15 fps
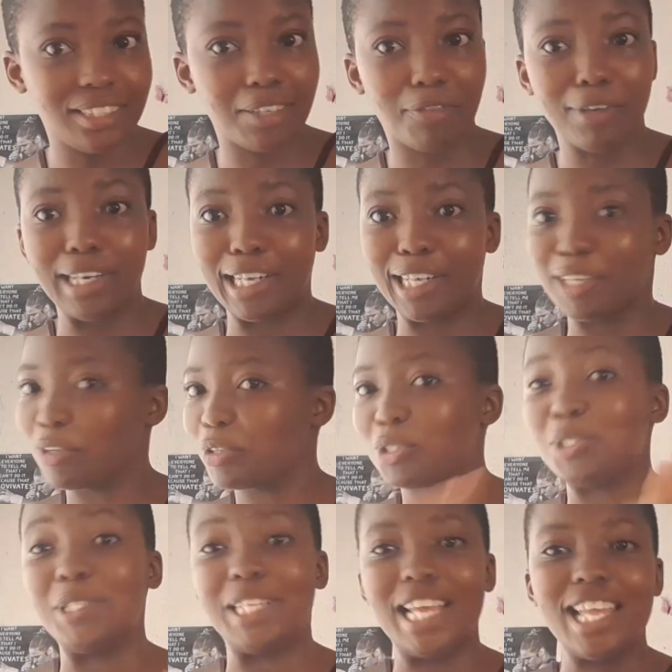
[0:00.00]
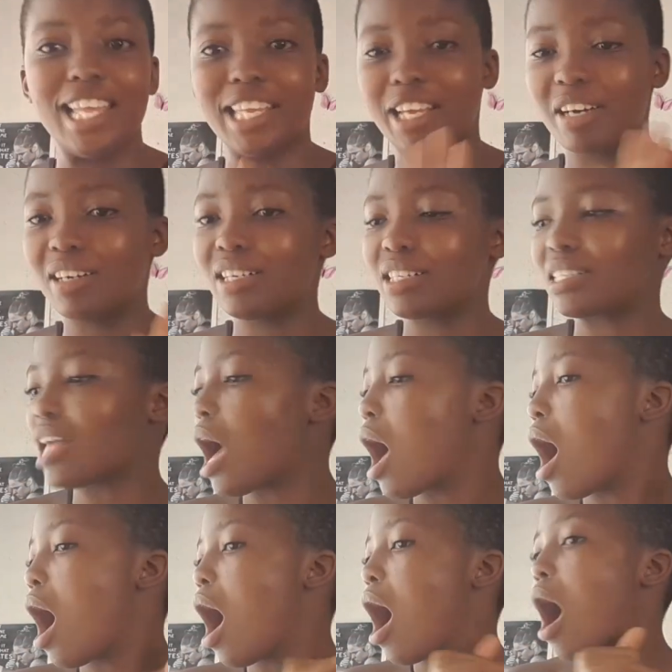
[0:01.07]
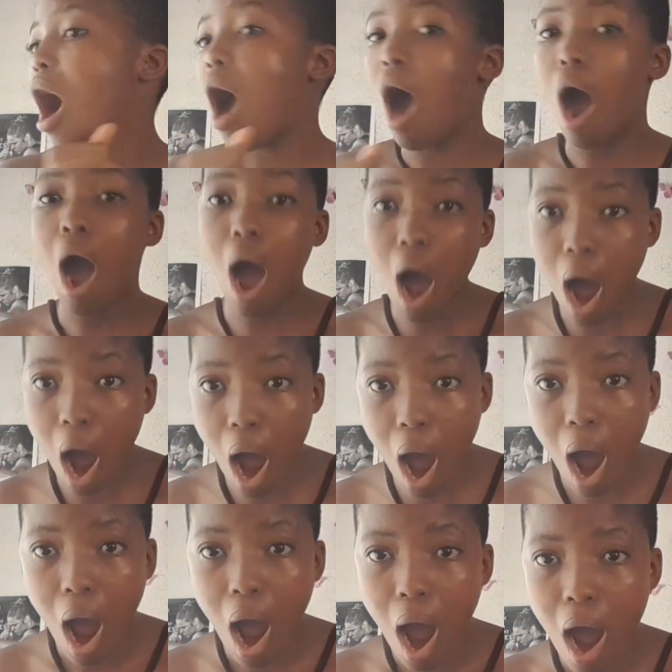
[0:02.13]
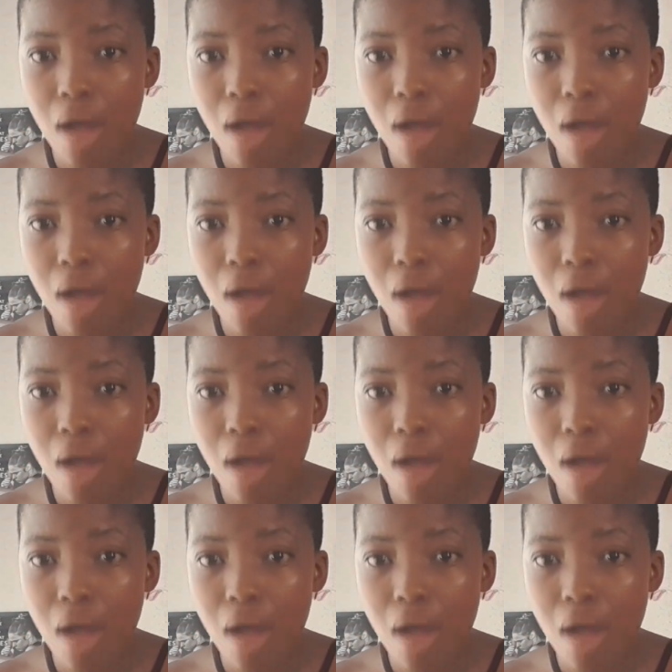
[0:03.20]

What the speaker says: Definitely not today, because, ha,